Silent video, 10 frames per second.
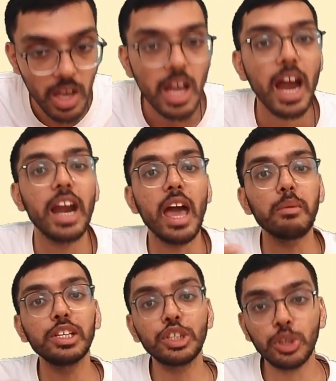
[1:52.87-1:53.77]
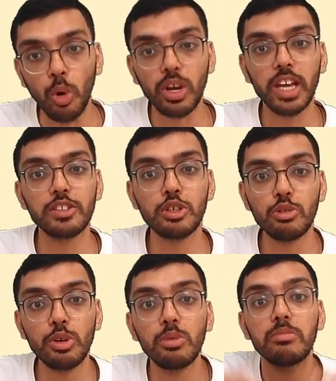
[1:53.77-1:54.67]
and I will showcase to
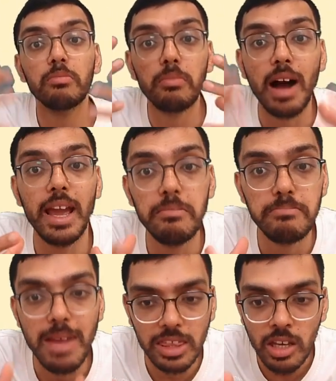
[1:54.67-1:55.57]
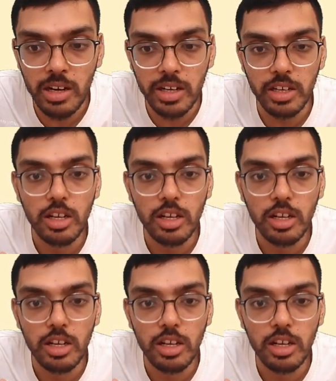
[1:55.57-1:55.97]
you my method